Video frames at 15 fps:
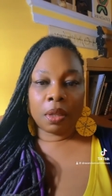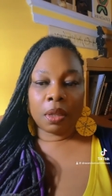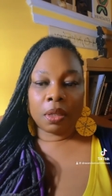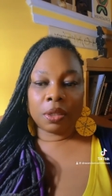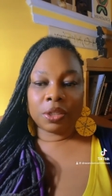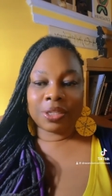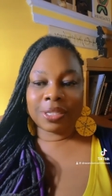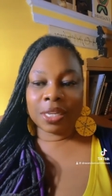
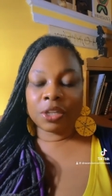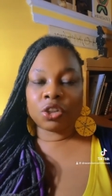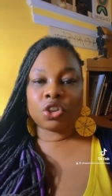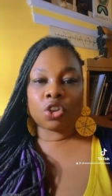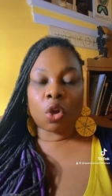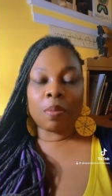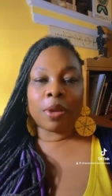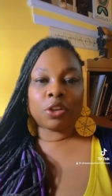sent
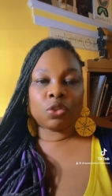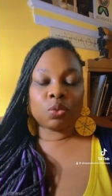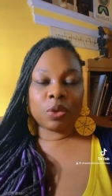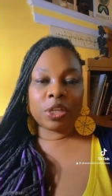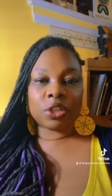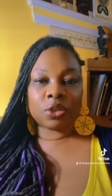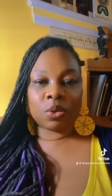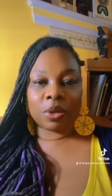so much
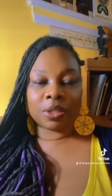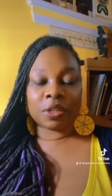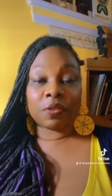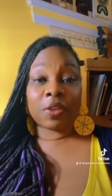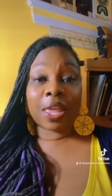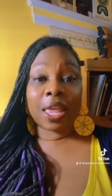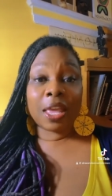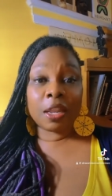resource of
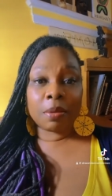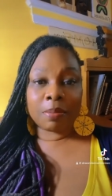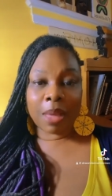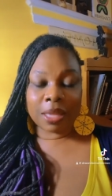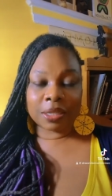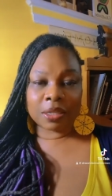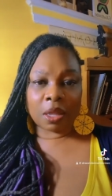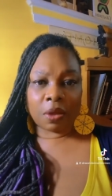hitting
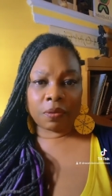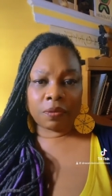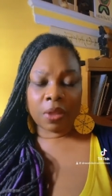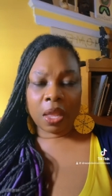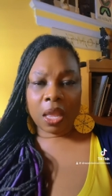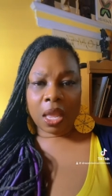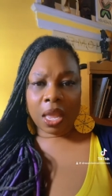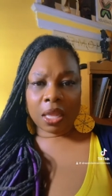myself,
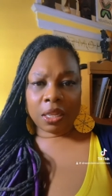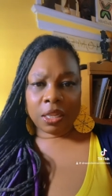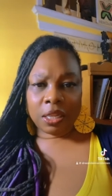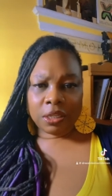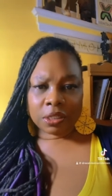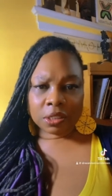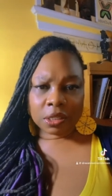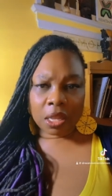at
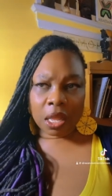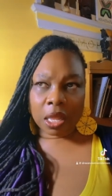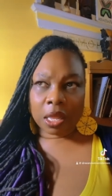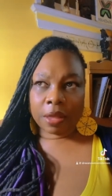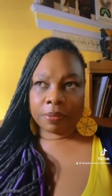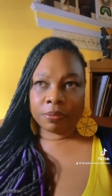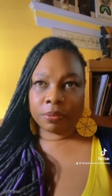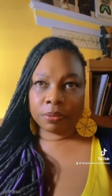least um,